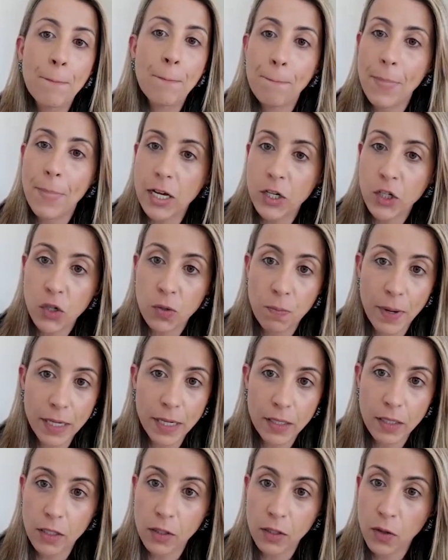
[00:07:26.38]
much
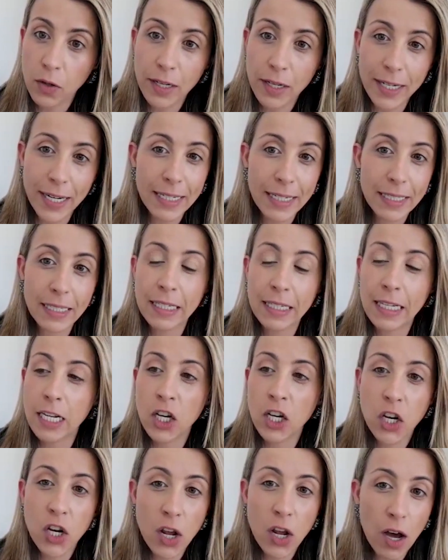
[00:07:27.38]
better tolerated,
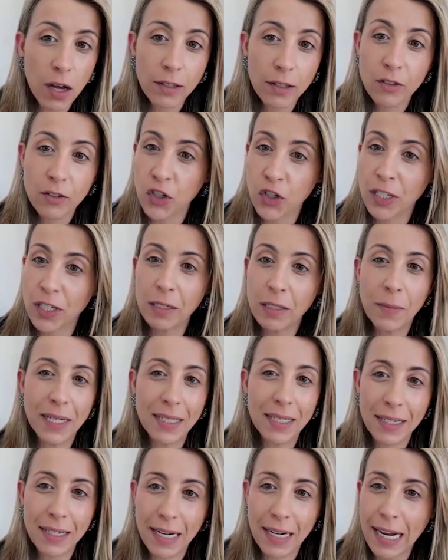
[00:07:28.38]
no
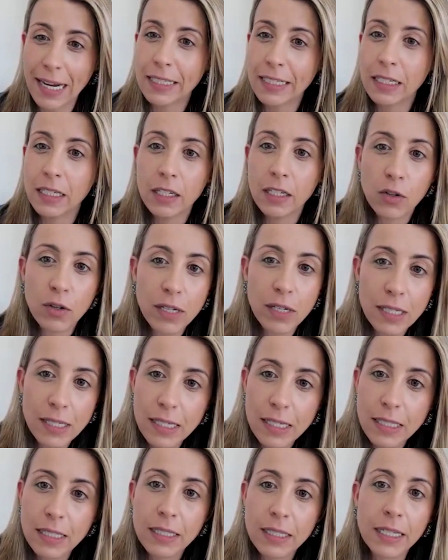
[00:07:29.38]
treatment-related
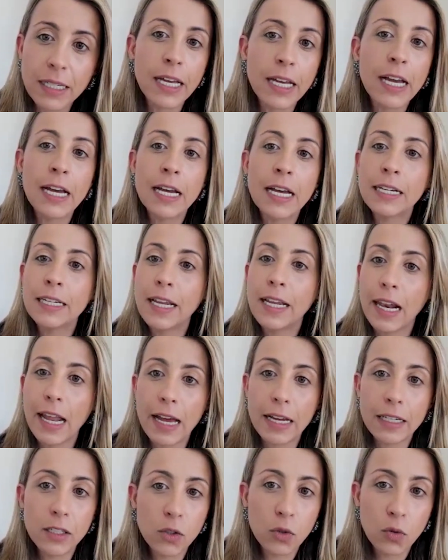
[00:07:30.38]
toxicity that
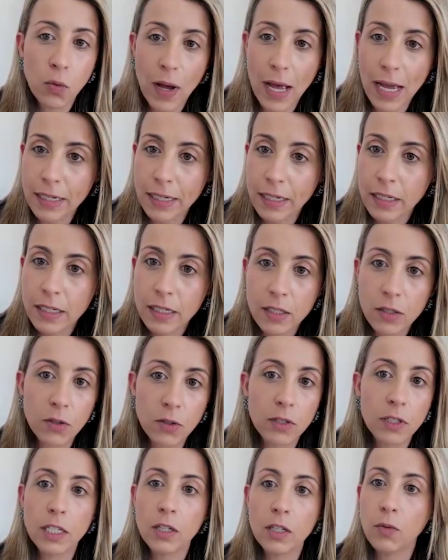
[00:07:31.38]
led to any
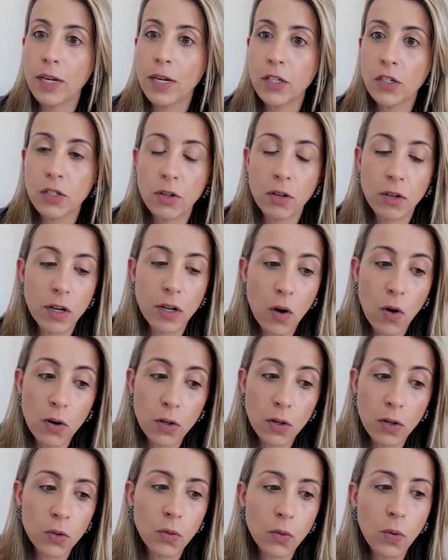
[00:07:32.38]
discontinuation
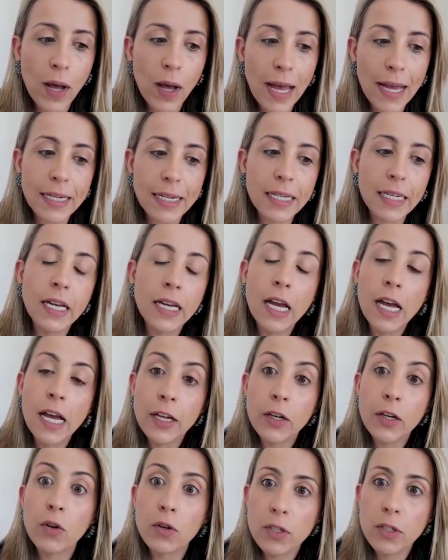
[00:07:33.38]
or to any,
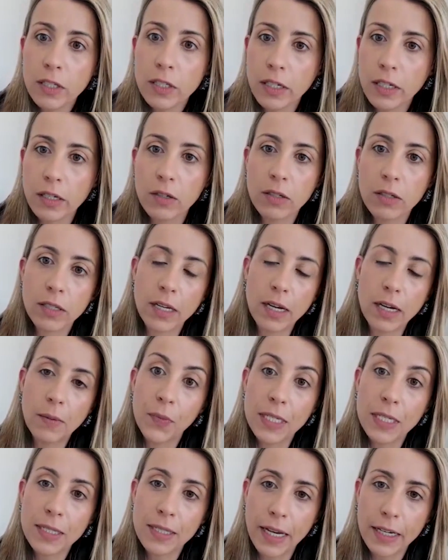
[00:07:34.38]
serious
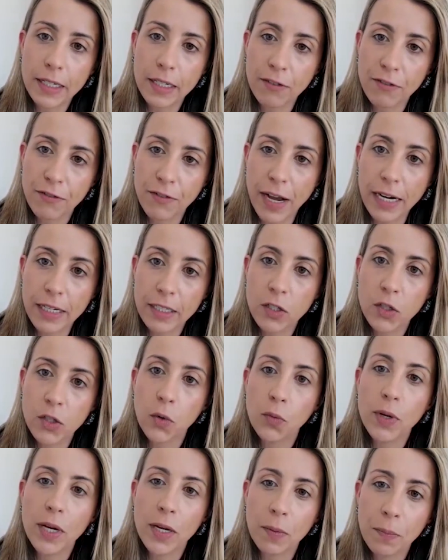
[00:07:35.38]
side effect.
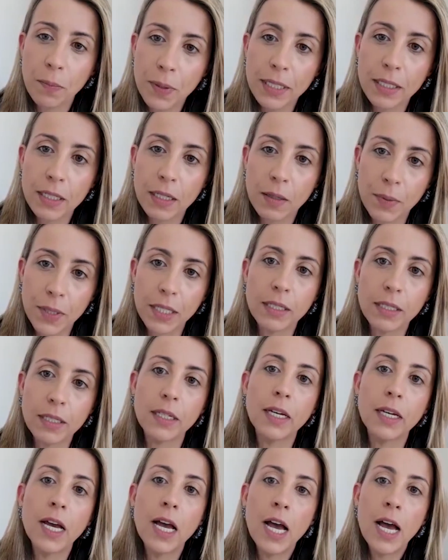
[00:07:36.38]
So we are
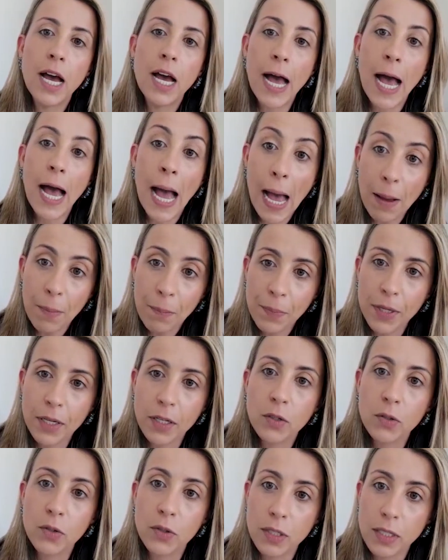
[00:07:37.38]
pretty
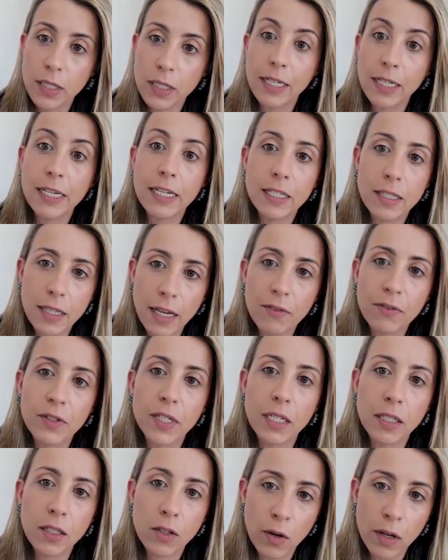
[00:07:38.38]
happy to see the
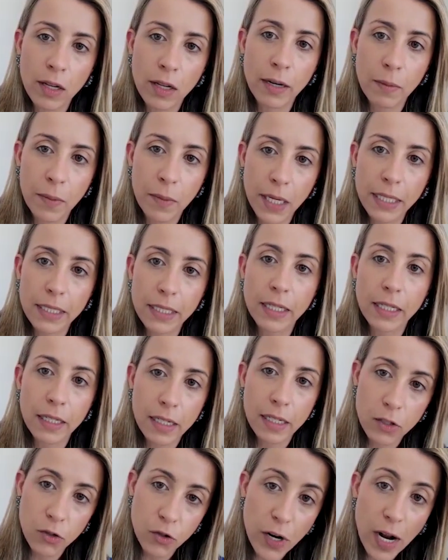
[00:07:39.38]
safety and tolerability in
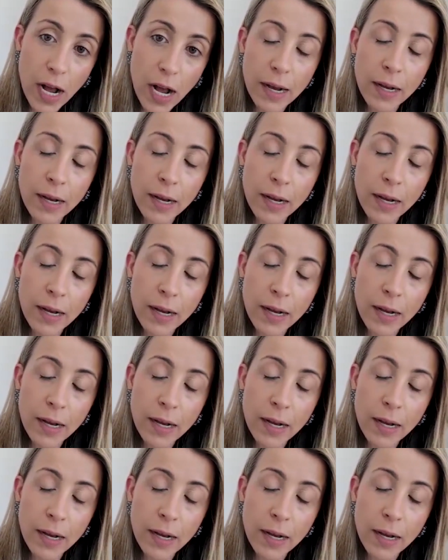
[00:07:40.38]
this